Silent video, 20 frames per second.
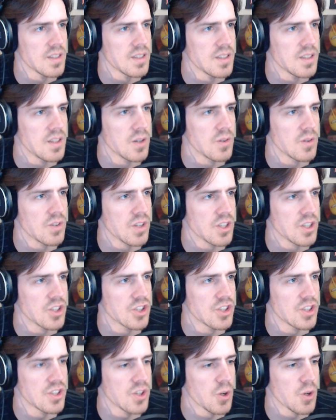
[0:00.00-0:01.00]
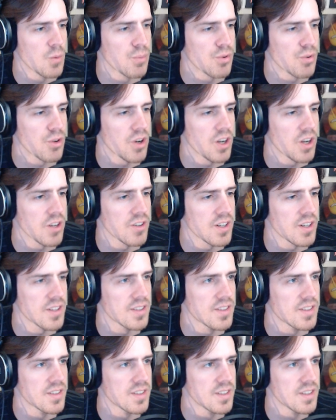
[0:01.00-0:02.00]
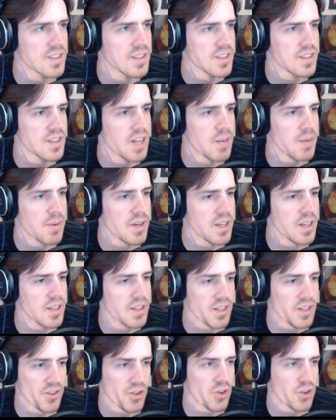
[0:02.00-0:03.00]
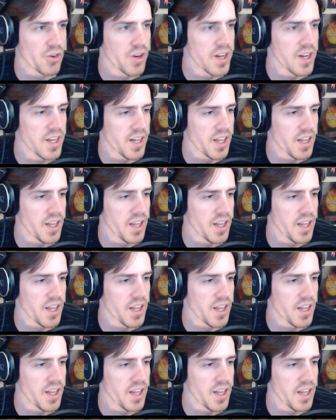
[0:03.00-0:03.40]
No dungeon, no progress? I mean, that's great, I